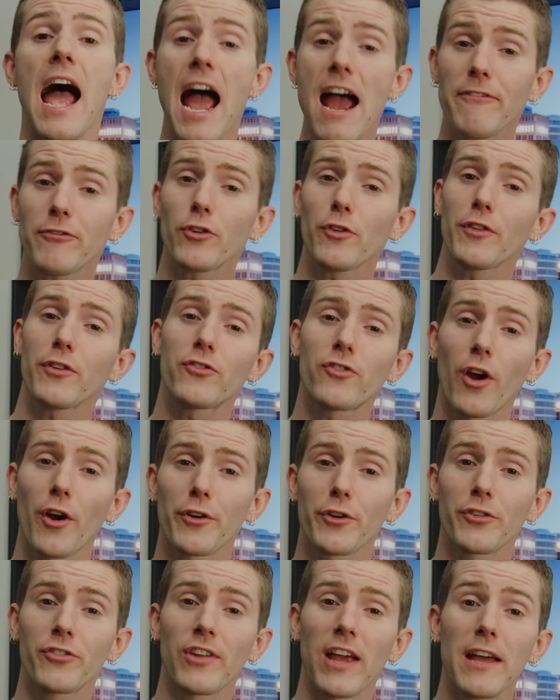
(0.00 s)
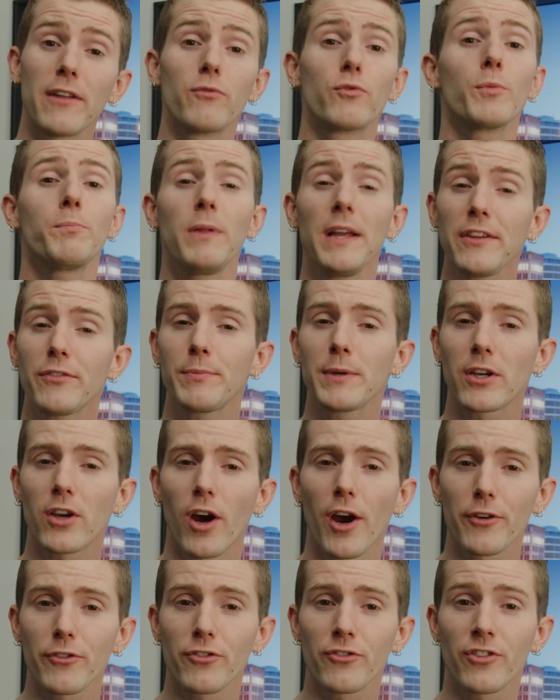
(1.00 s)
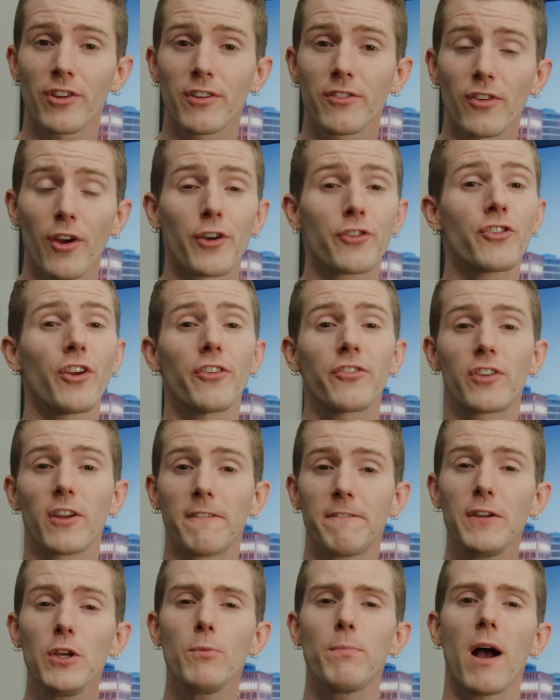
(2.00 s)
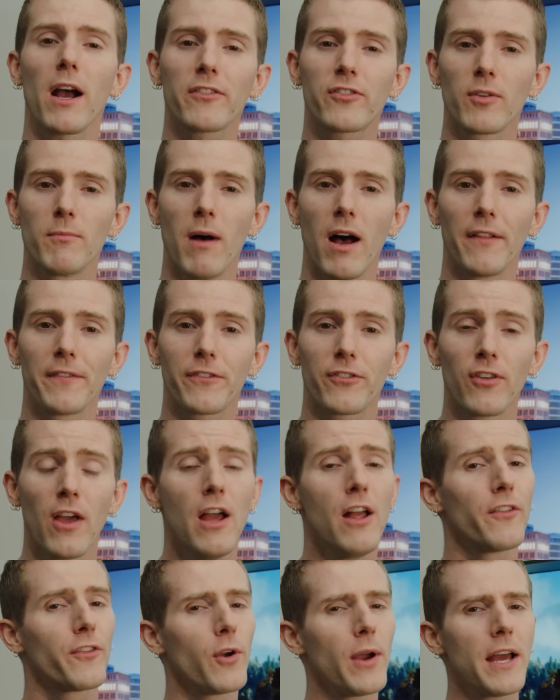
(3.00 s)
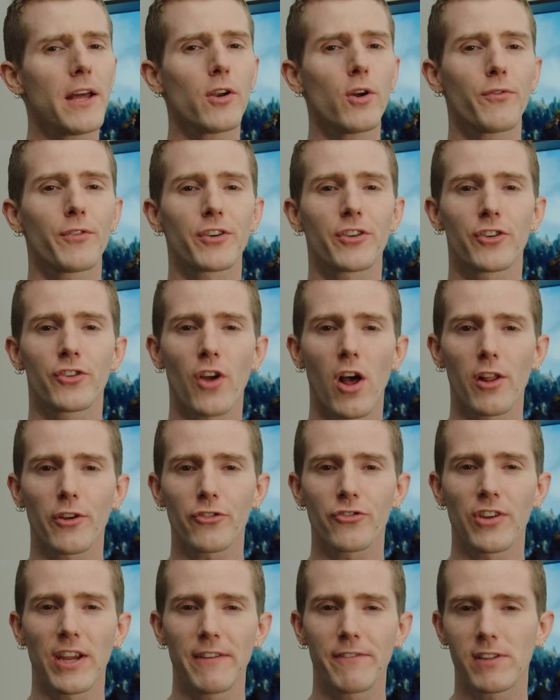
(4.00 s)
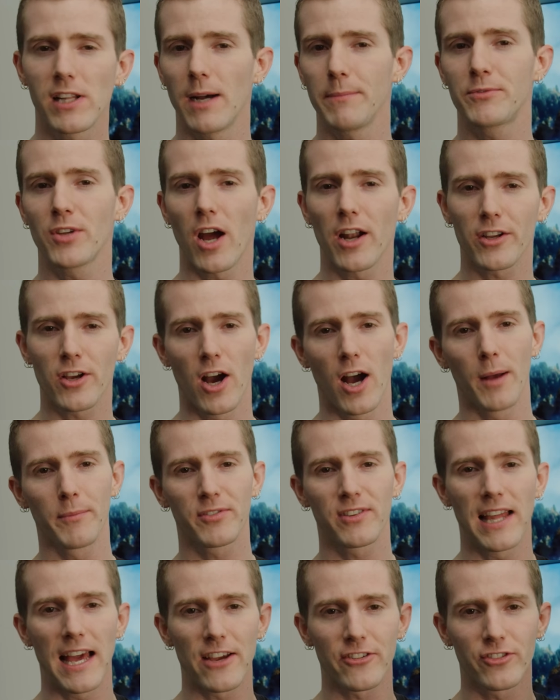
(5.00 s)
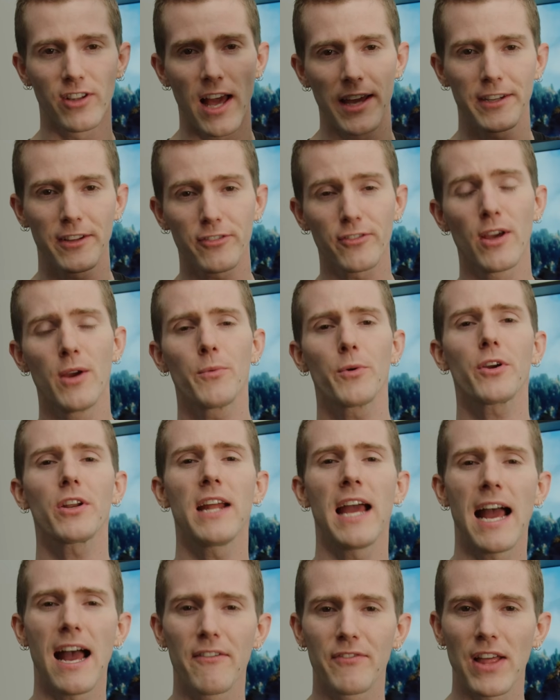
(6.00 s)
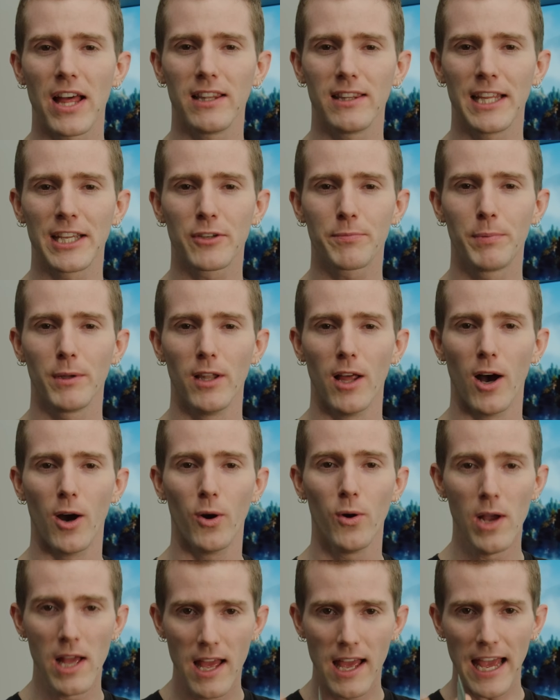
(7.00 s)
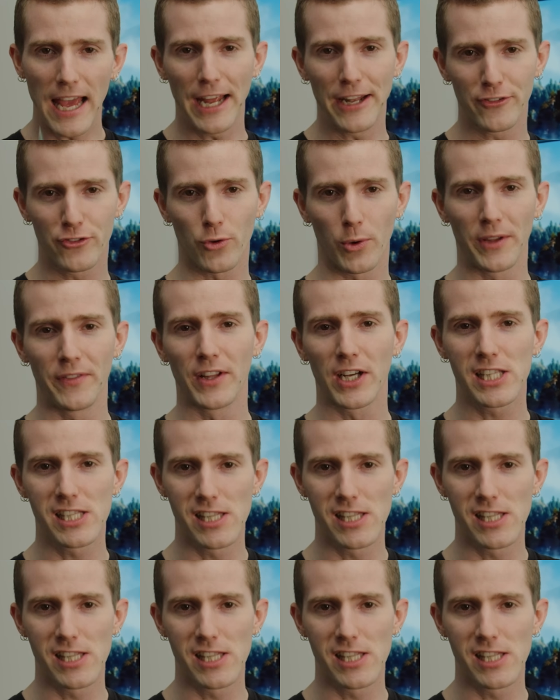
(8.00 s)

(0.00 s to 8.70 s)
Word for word: After the starter set, replacement cartridges are just a few bucks a month, so head over to dollar shave club dot com slash Linus, we're gonna have that linked below, and join the